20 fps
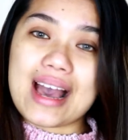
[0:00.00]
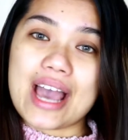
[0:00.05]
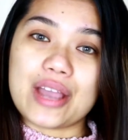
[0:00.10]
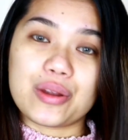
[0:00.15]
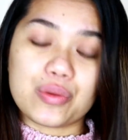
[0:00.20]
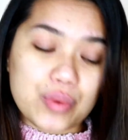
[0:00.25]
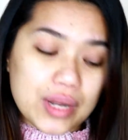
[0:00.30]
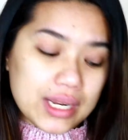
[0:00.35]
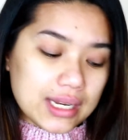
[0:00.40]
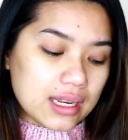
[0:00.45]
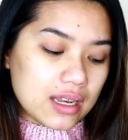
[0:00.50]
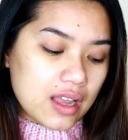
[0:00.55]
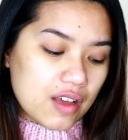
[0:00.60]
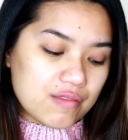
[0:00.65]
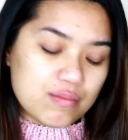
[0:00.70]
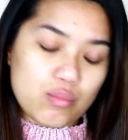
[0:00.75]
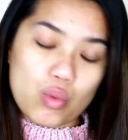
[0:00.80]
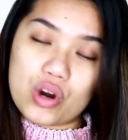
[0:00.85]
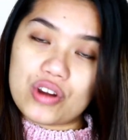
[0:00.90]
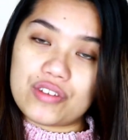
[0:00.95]
I really love
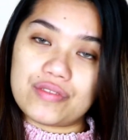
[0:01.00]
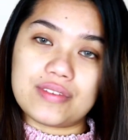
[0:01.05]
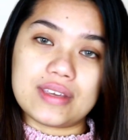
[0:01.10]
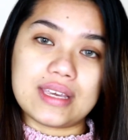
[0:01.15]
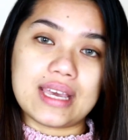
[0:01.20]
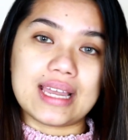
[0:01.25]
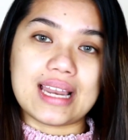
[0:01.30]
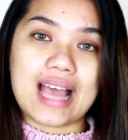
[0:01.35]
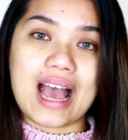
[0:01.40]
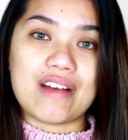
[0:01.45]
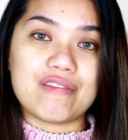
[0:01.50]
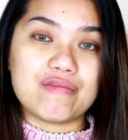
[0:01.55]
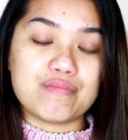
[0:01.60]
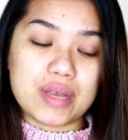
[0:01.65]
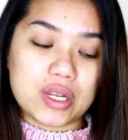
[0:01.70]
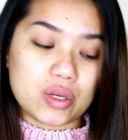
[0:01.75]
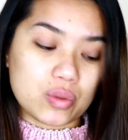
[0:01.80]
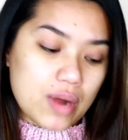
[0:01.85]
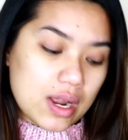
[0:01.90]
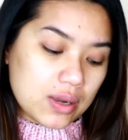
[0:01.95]
Morphe and have
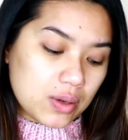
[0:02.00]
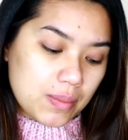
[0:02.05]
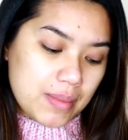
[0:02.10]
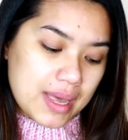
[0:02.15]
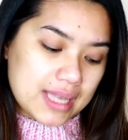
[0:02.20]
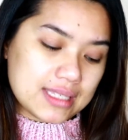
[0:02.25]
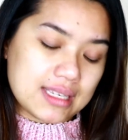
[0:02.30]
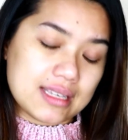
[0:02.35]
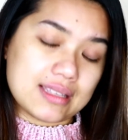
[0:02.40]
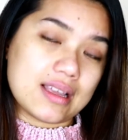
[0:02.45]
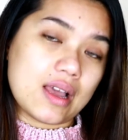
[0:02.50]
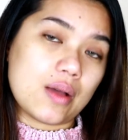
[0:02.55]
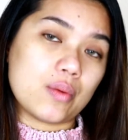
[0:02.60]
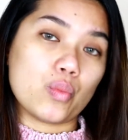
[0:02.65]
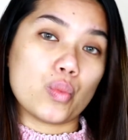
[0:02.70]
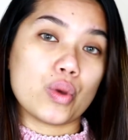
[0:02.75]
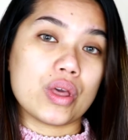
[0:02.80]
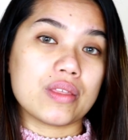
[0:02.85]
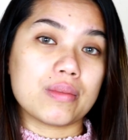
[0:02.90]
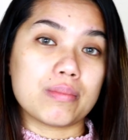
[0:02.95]
been recommending
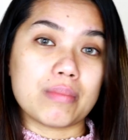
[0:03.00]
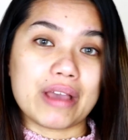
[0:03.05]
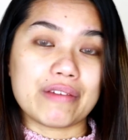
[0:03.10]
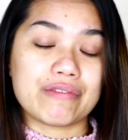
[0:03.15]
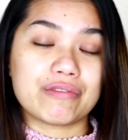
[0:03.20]
them with my